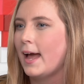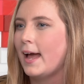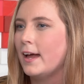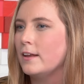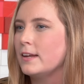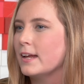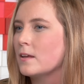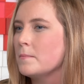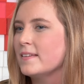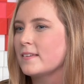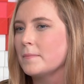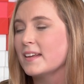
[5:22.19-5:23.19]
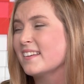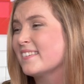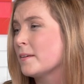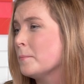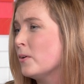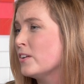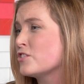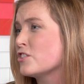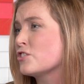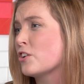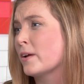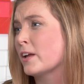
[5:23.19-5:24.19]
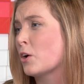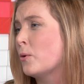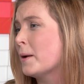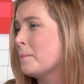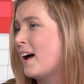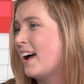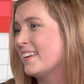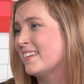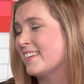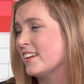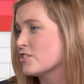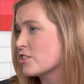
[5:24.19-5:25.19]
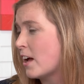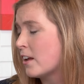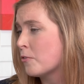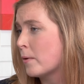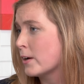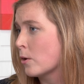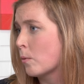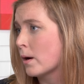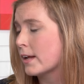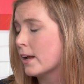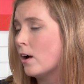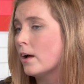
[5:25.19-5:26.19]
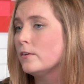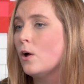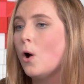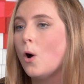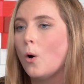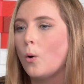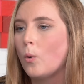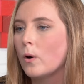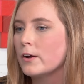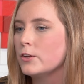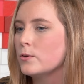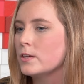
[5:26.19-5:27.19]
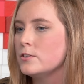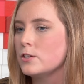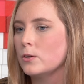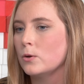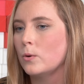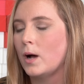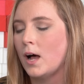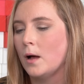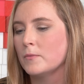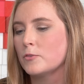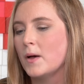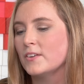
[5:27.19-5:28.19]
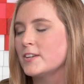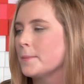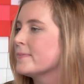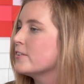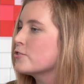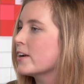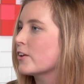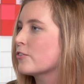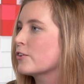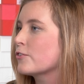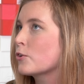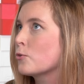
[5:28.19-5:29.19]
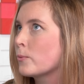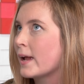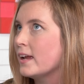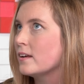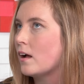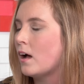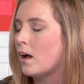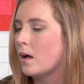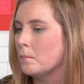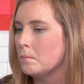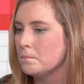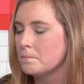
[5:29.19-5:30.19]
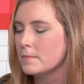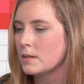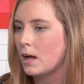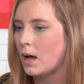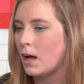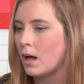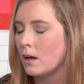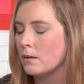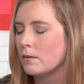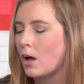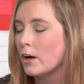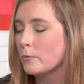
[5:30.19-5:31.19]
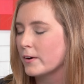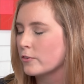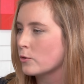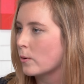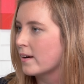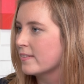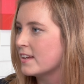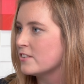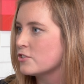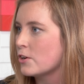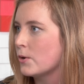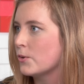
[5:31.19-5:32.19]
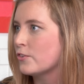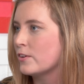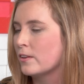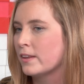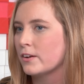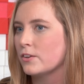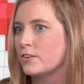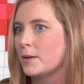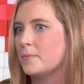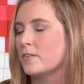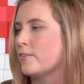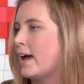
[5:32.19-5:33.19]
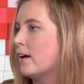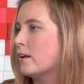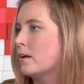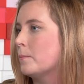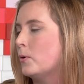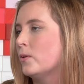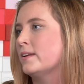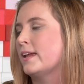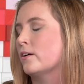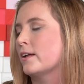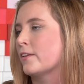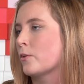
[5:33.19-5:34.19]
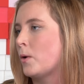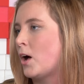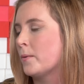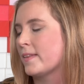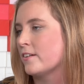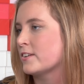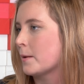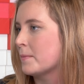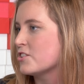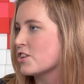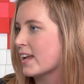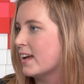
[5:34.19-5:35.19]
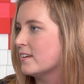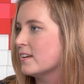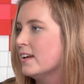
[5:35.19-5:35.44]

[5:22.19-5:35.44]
And it can be something as simple as just showing a quick behind-the-scenes shot of what you're working on, or you can do small tips and tricks. There's a great hardware store that shows little tips of how to pull a nail out of the wall without damaging it.